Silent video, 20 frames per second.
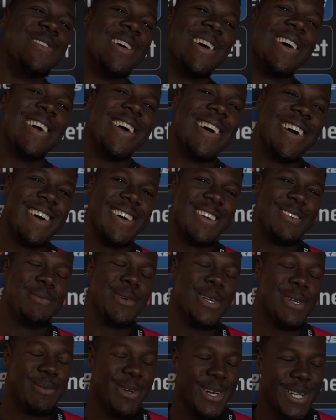very hard,
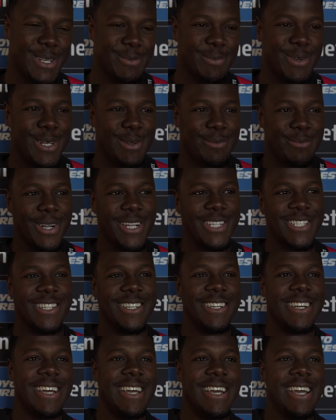putting me under a bit of
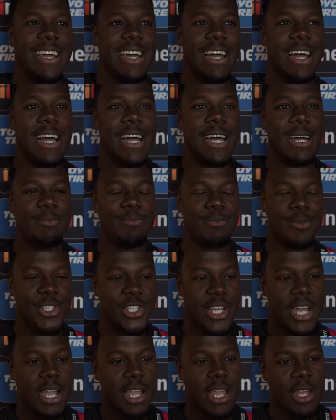pressure.
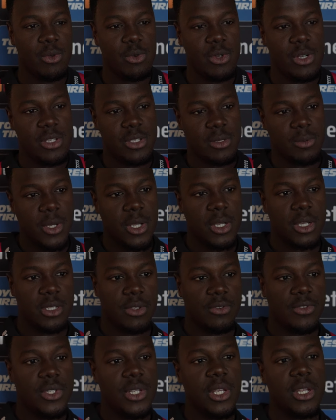Jack Edwards, because
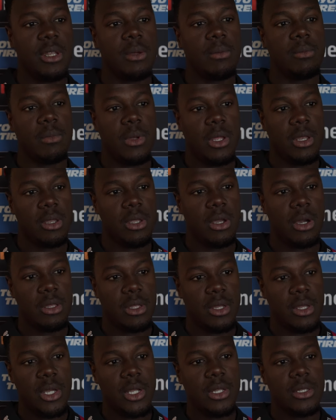I've seen him in the
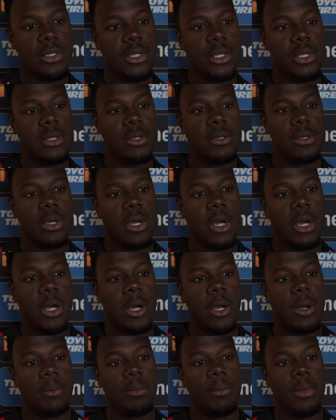under-19,
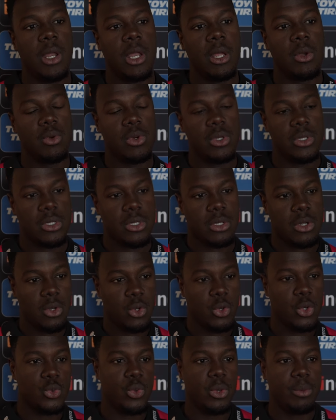and I was
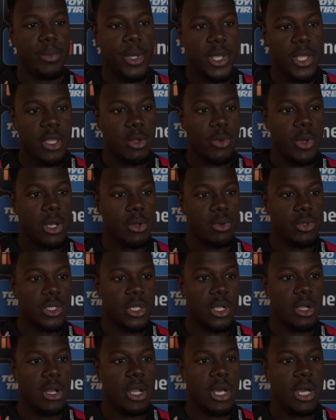close with Mickey when I was
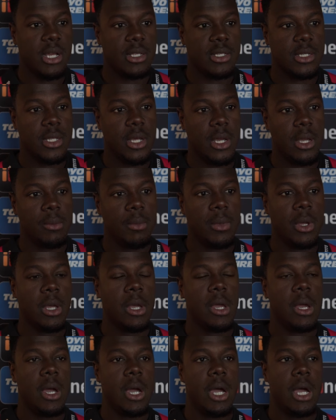here last time.
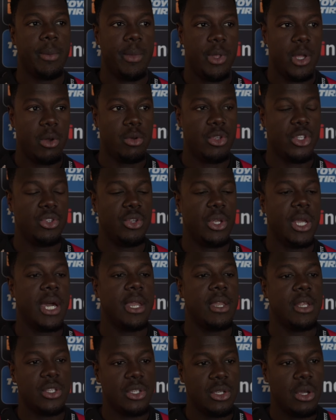And I always knew he
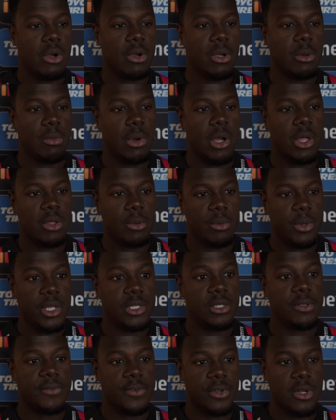had this younger brother, but
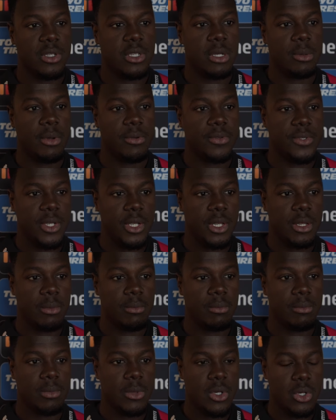this is the first time I've seen
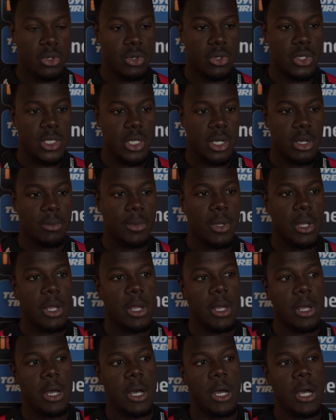him close up.
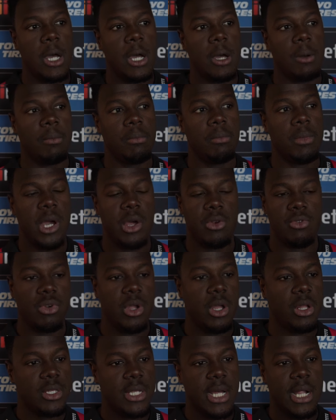And a
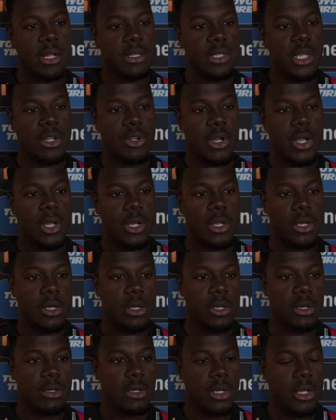real talented cricketer,
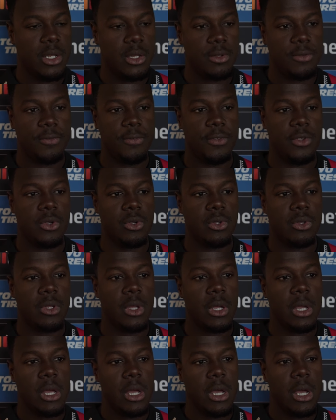good in the field,
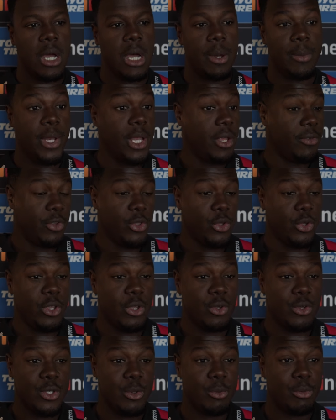and even though he
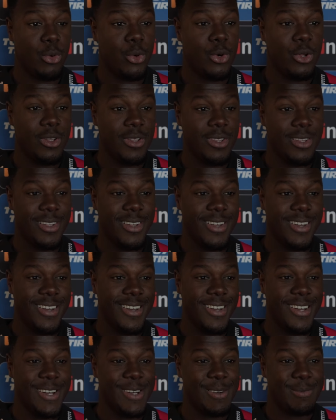used to bowl,
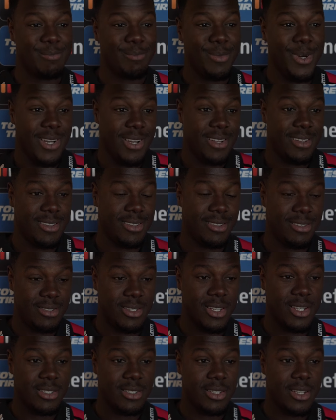but he
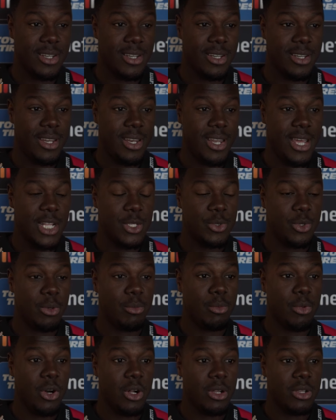looks good in the nets with the
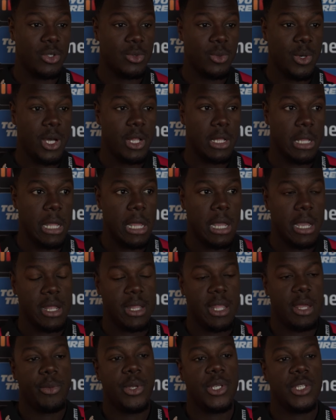ball as well, and
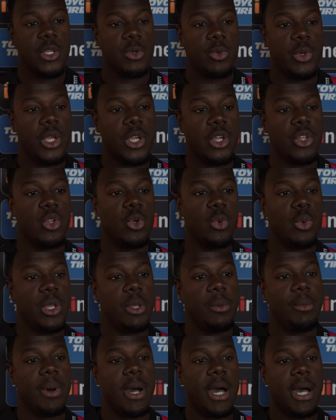then we see what he can do with
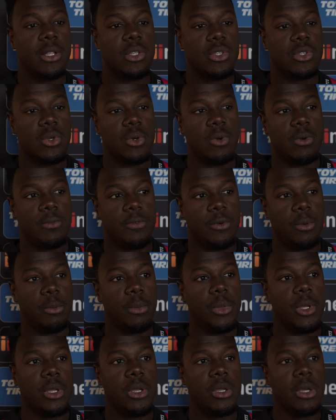the bat. So for
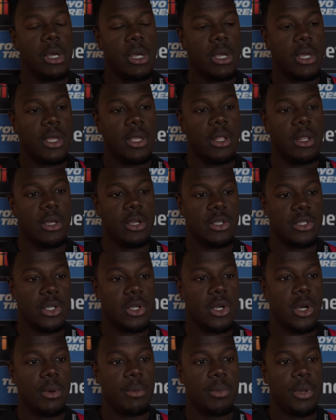me, he looks a
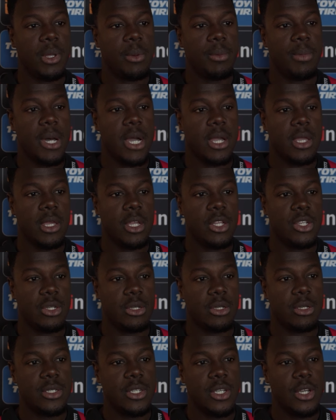complete package,
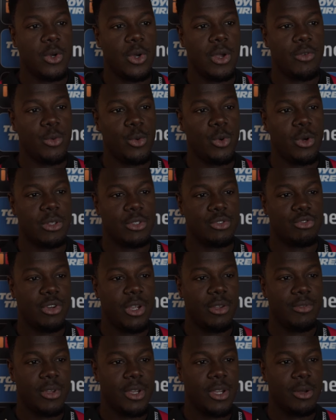and I see how everyone's
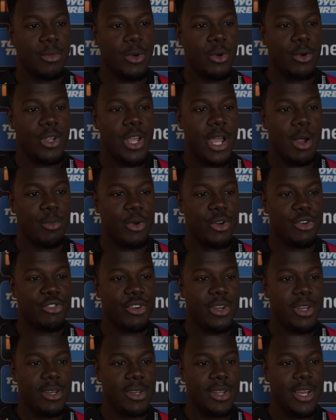raving about Cameron
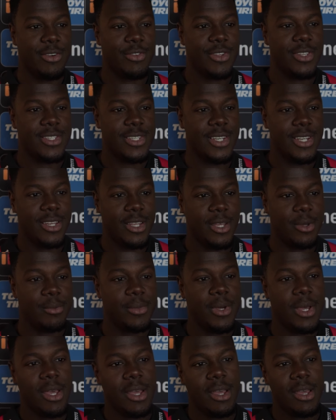Green. Haven't seen him,
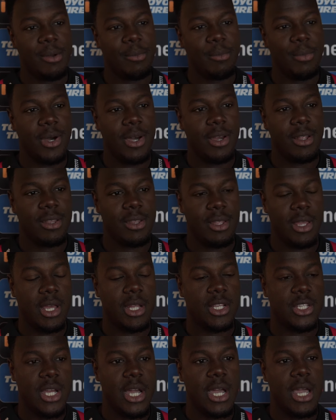but
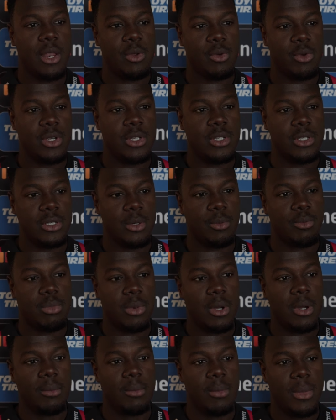yeah, Jack Edwards is
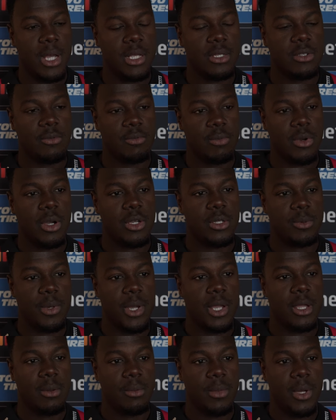a massive
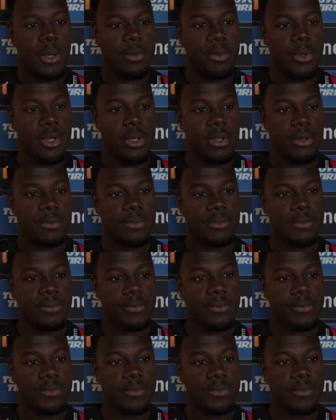prospect in my opinion.